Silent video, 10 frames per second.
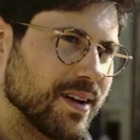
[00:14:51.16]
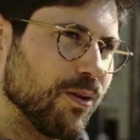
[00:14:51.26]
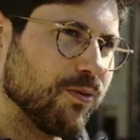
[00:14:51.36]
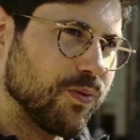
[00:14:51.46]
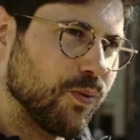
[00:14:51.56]

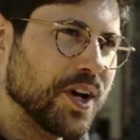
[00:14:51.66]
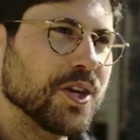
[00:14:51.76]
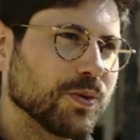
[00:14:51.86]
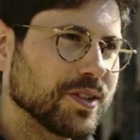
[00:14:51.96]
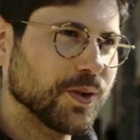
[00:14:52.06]
of what
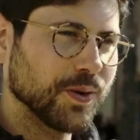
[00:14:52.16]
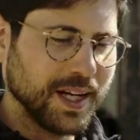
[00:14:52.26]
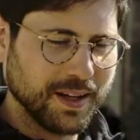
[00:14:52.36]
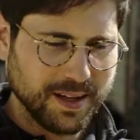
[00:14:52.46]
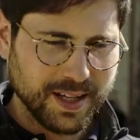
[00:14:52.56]
you were
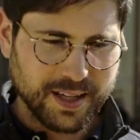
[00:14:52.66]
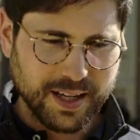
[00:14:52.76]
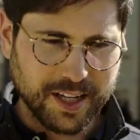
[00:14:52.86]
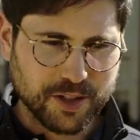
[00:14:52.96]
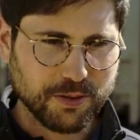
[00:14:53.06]
doing
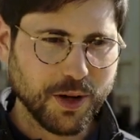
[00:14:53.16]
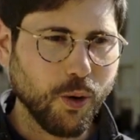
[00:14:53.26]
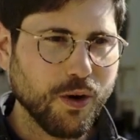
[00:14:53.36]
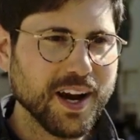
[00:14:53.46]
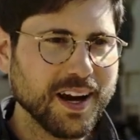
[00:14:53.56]
and it's
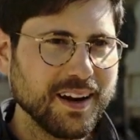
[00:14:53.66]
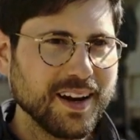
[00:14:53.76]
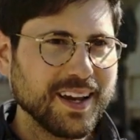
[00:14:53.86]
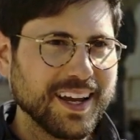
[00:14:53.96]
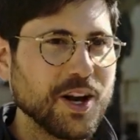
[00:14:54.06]
recorded,
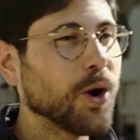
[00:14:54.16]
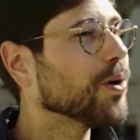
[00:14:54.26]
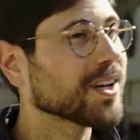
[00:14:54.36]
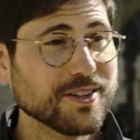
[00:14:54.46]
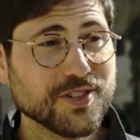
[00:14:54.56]
and no
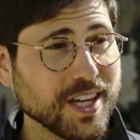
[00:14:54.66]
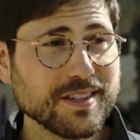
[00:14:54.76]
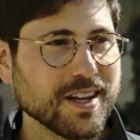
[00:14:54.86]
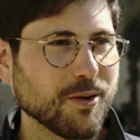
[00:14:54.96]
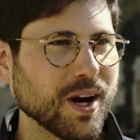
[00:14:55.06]
one can
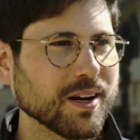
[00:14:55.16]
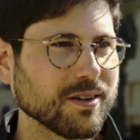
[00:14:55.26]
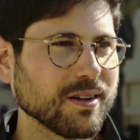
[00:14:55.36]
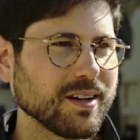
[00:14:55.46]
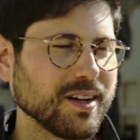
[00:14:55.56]
change that
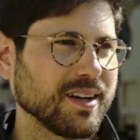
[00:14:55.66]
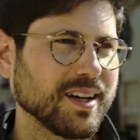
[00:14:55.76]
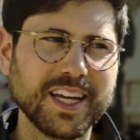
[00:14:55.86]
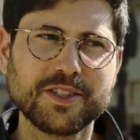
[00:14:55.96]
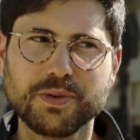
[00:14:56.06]
record.
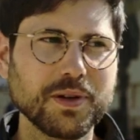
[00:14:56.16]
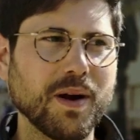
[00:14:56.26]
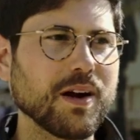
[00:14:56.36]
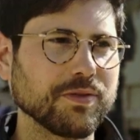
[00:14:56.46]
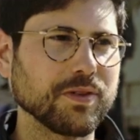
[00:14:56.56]
And that's really
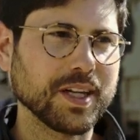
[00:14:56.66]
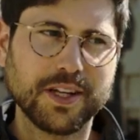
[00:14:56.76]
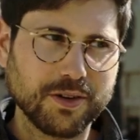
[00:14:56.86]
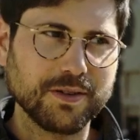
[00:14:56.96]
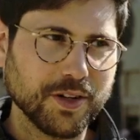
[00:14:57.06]
powerful.
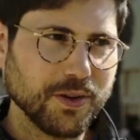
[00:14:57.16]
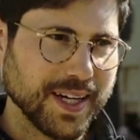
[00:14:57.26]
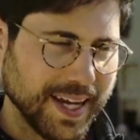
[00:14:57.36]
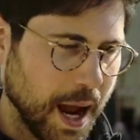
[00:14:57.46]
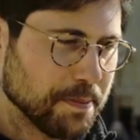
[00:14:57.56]
Like you're
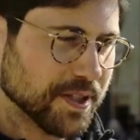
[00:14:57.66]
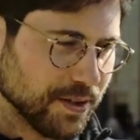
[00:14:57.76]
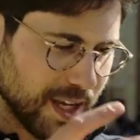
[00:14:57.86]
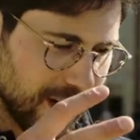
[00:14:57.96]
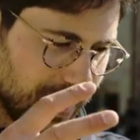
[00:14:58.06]

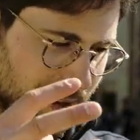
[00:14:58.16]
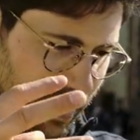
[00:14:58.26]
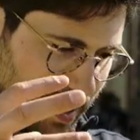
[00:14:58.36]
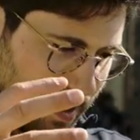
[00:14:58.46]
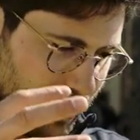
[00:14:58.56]
encapsulating
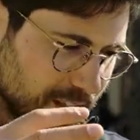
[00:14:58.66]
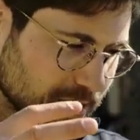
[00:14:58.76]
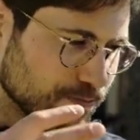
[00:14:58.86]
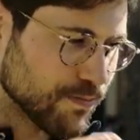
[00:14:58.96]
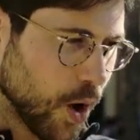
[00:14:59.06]

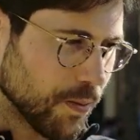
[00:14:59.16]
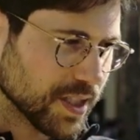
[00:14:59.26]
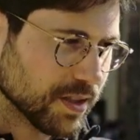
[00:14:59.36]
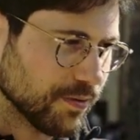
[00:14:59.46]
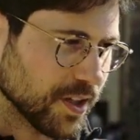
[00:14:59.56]
these
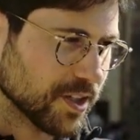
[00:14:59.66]
moments of